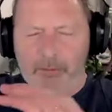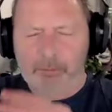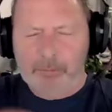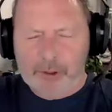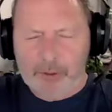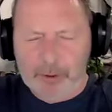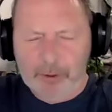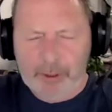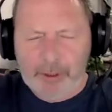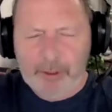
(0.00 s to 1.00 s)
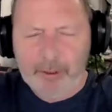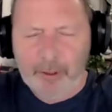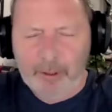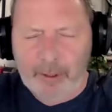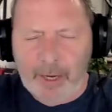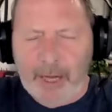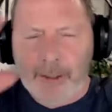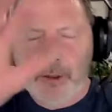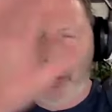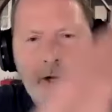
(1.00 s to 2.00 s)
stability,
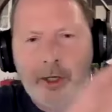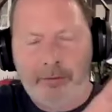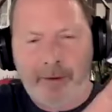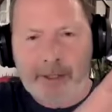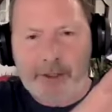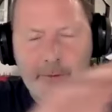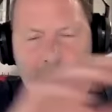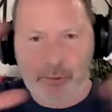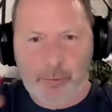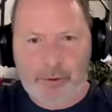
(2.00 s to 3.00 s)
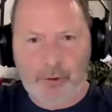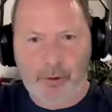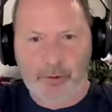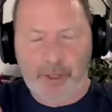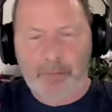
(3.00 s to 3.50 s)
and cardiovascular is 3 circles.